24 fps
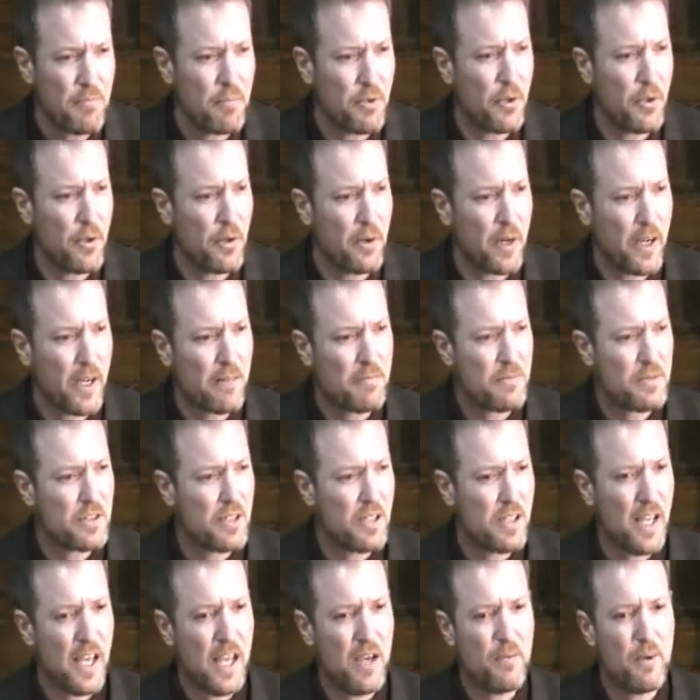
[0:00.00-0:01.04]
programs.
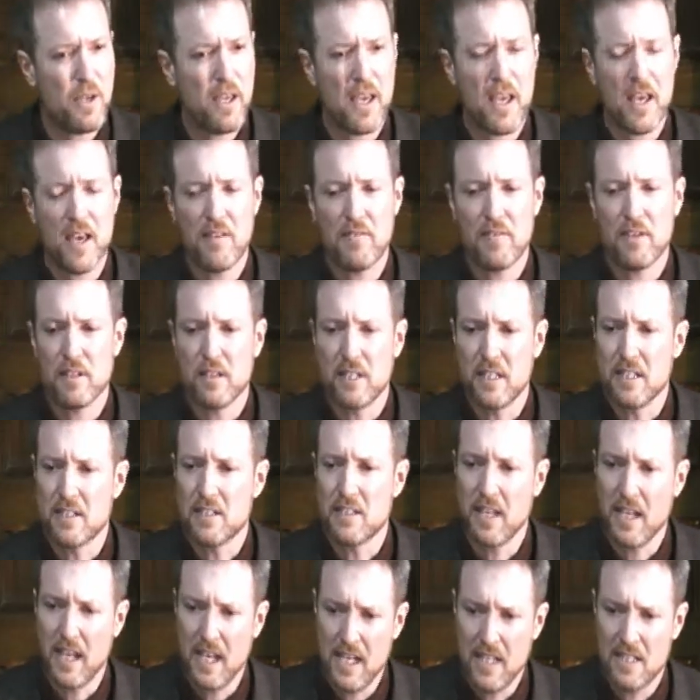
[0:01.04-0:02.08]
Today we have at least
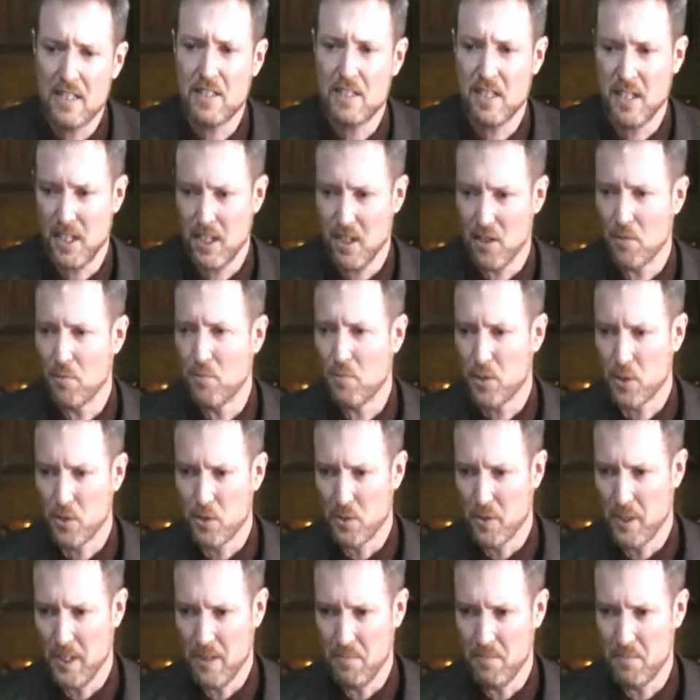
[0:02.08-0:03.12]
18
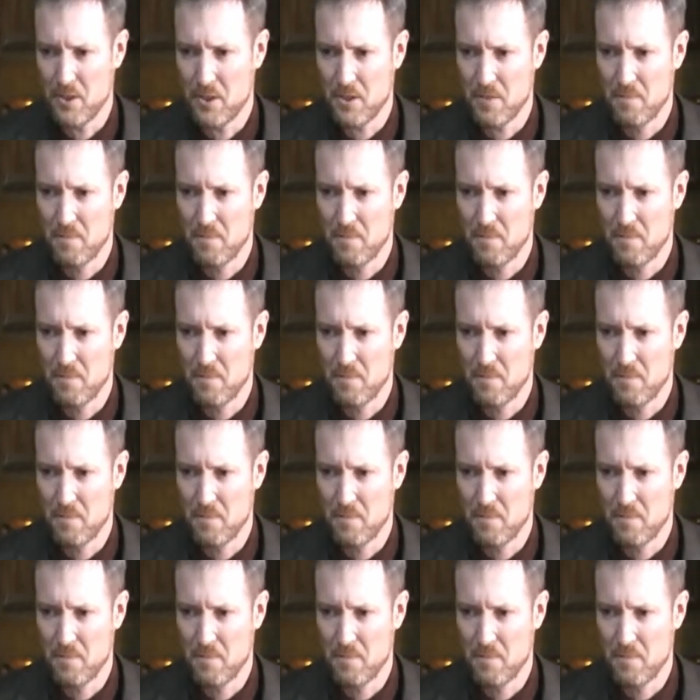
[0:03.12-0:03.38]
programs.